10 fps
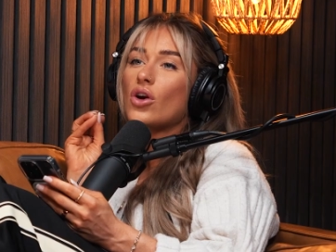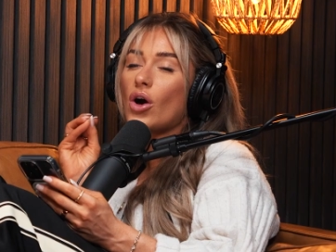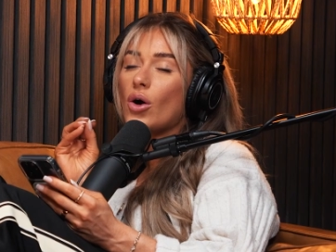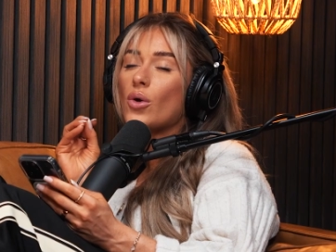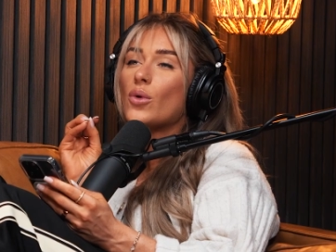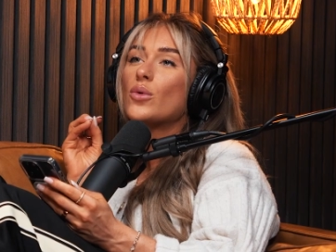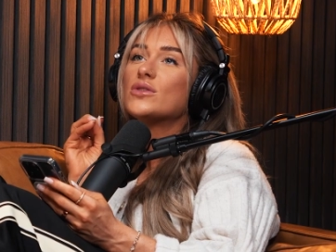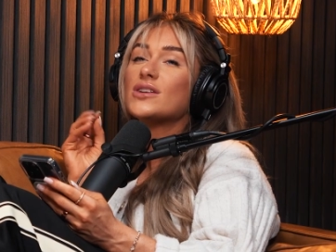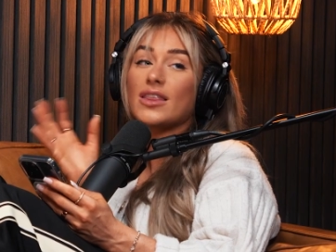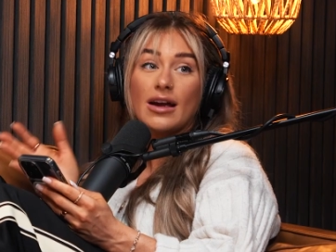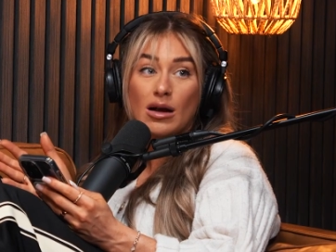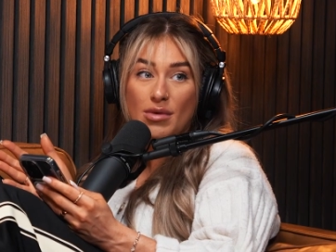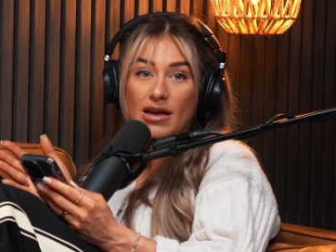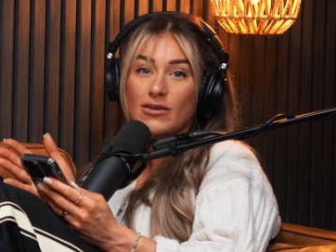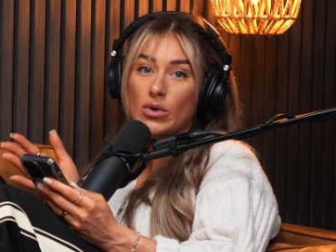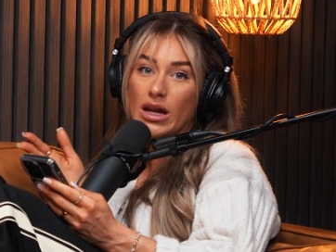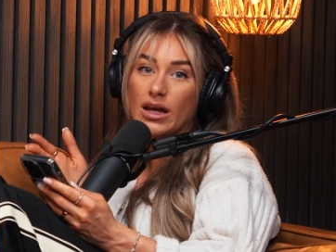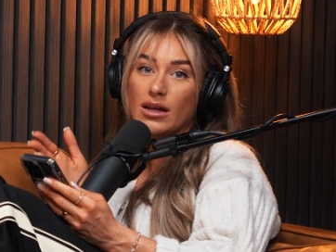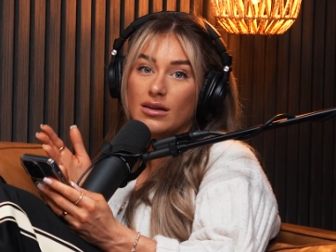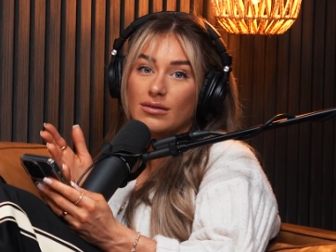Go to therapy if you
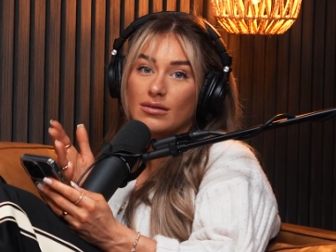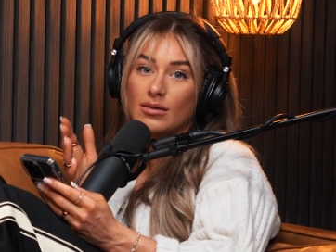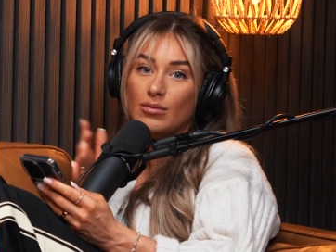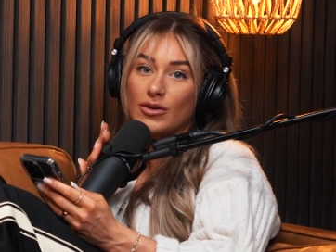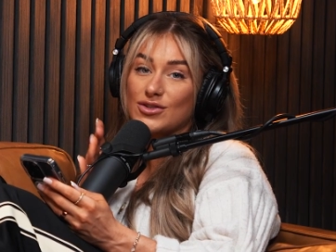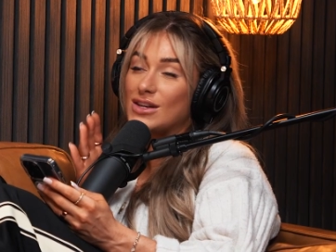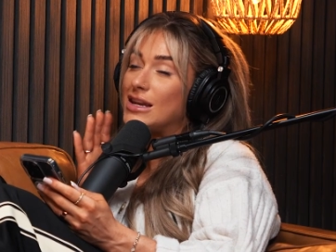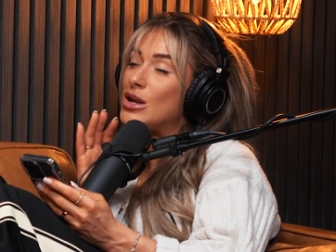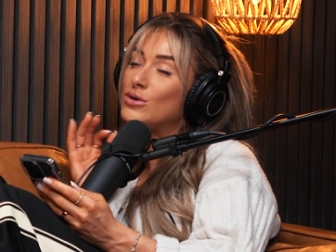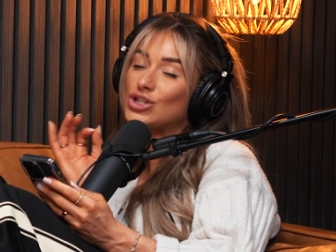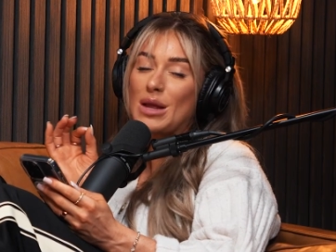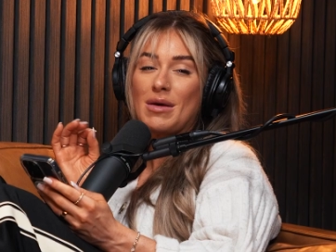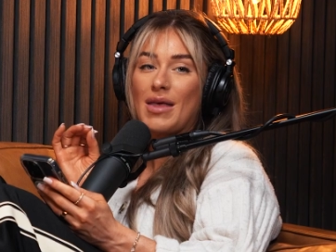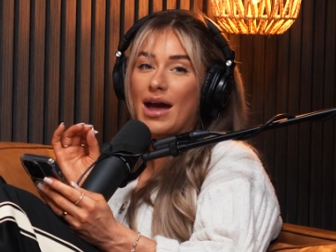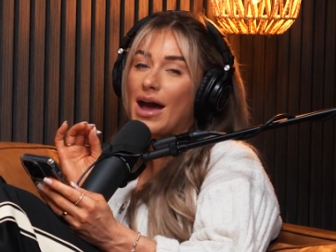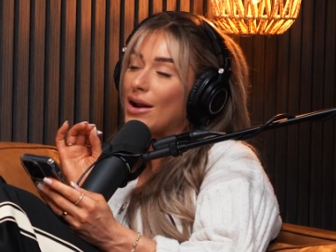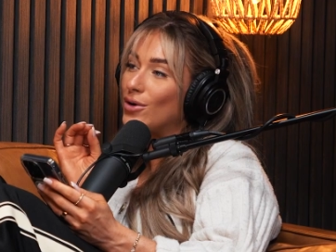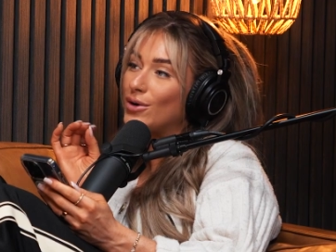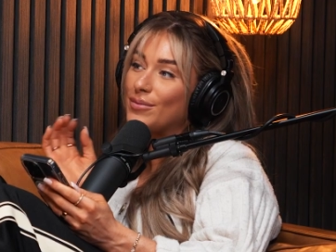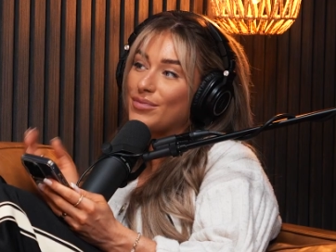need it. There's no shame in that at
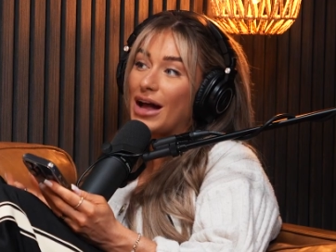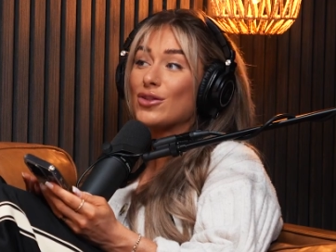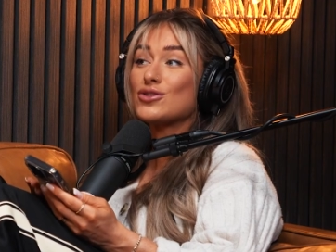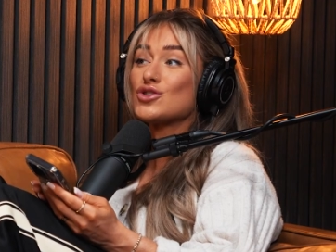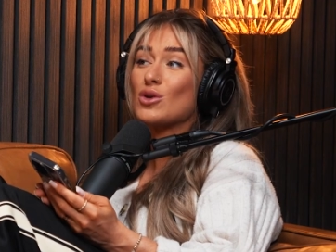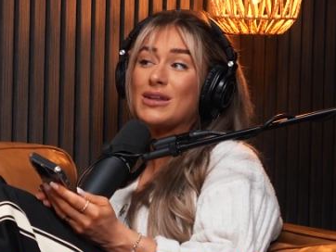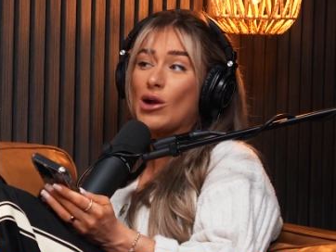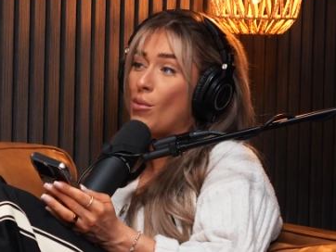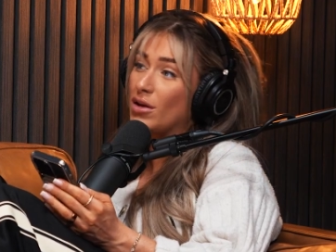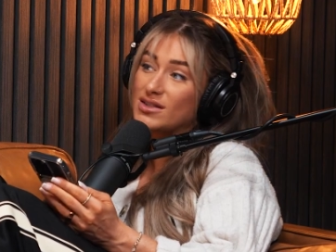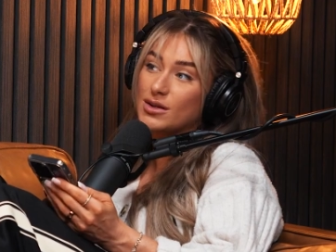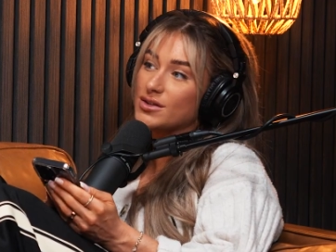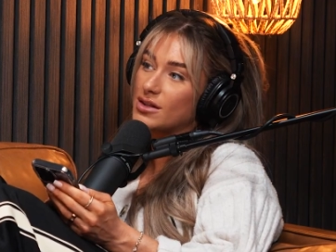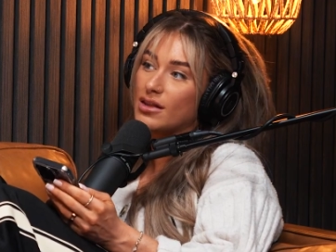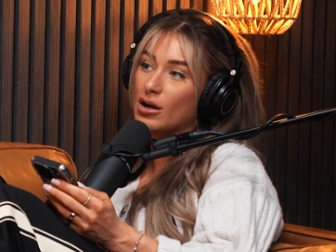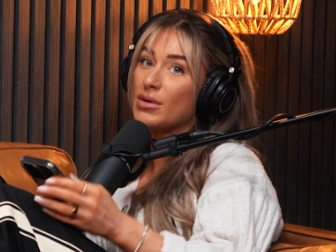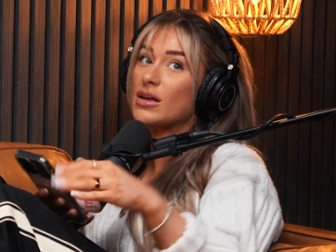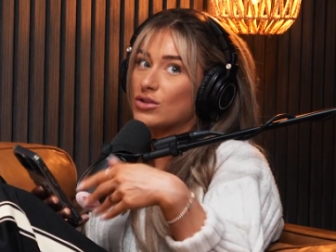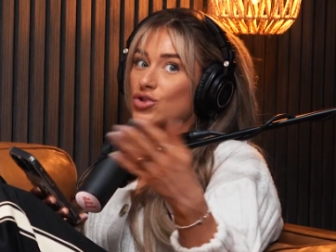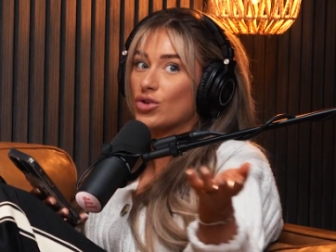all. I learned so many coping skills in
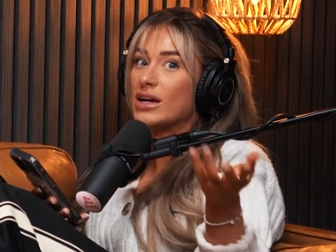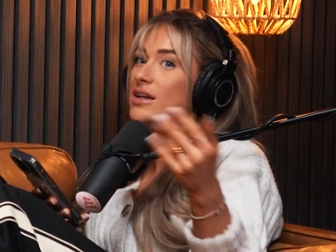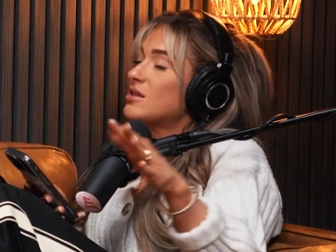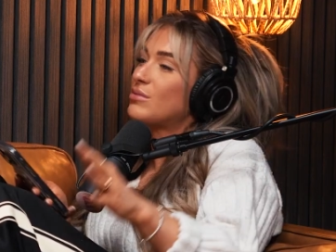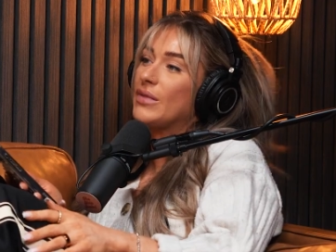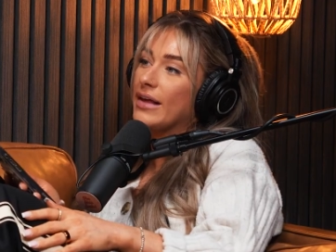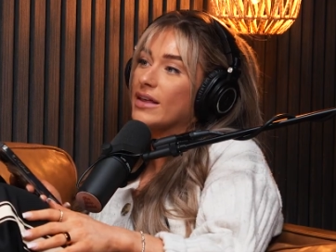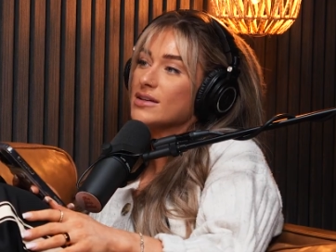therapy during something like